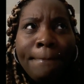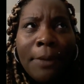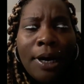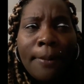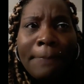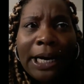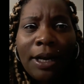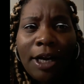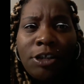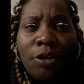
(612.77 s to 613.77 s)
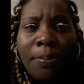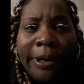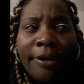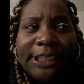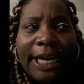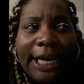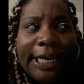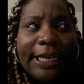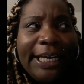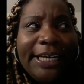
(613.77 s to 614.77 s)
biological parents,
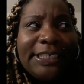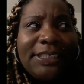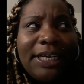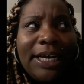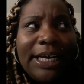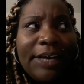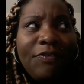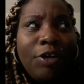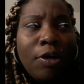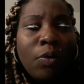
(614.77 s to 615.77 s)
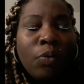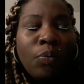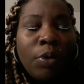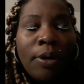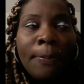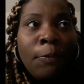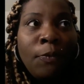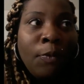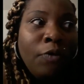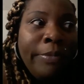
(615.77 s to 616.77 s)
at least if you're gonna
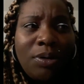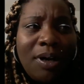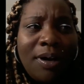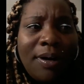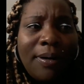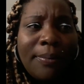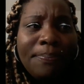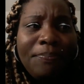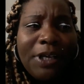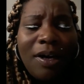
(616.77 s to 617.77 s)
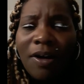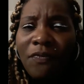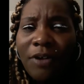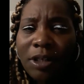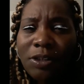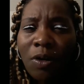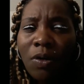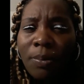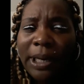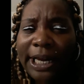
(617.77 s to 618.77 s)
move me to a foster
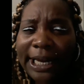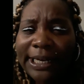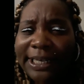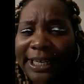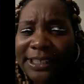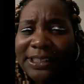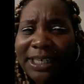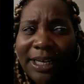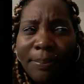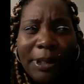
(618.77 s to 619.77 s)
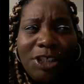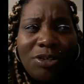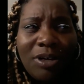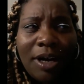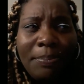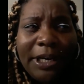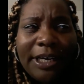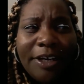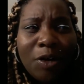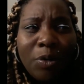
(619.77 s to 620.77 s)
home, at least make sure I
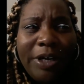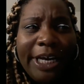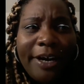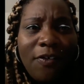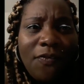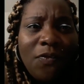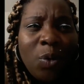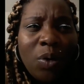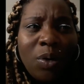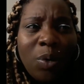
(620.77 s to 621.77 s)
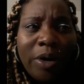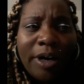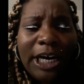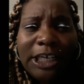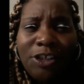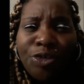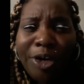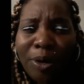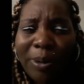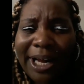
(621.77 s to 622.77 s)
be, you know, careful or
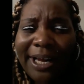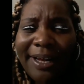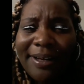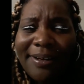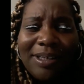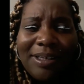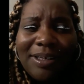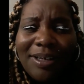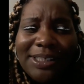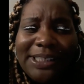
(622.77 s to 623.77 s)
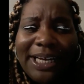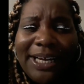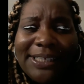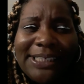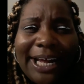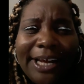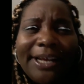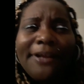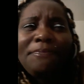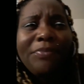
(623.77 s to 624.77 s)
treat her right. In a sense,
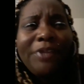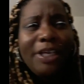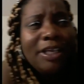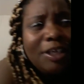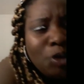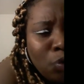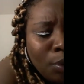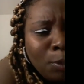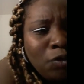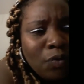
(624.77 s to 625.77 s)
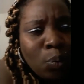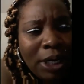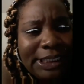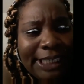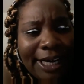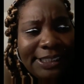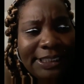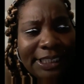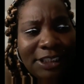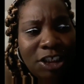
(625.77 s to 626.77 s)
like, you remove from one
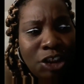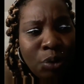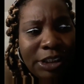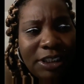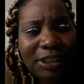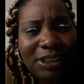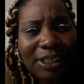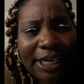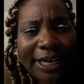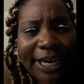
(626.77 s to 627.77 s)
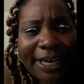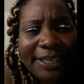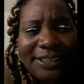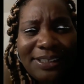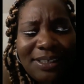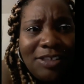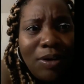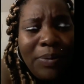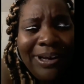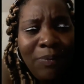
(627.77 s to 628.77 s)
toxic situation to the next. That's why
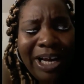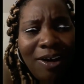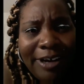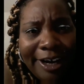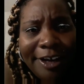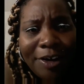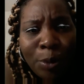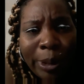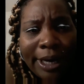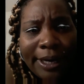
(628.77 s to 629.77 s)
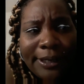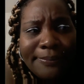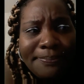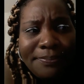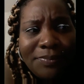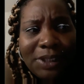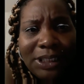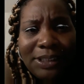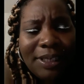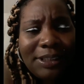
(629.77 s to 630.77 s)
we all got to get it right.
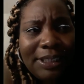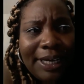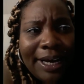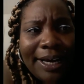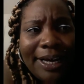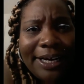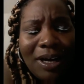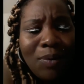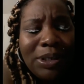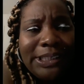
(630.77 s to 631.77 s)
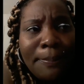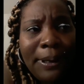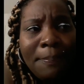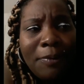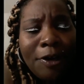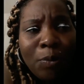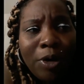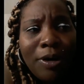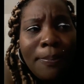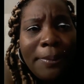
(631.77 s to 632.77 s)
Sons of God, I would say people in the
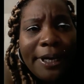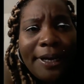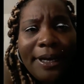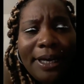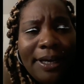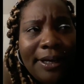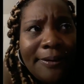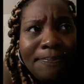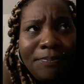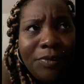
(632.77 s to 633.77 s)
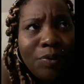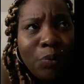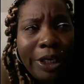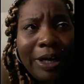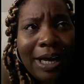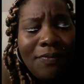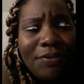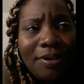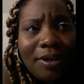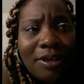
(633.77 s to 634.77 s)
world, but when you have
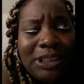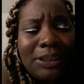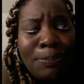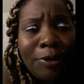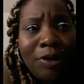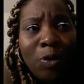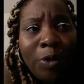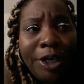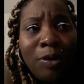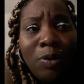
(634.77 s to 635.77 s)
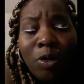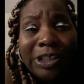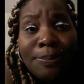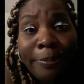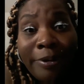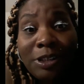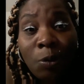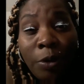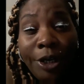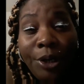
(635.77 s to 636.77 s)
a spirit on you or spirits
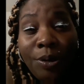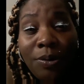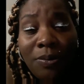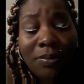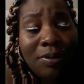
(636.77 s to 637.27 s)
on you,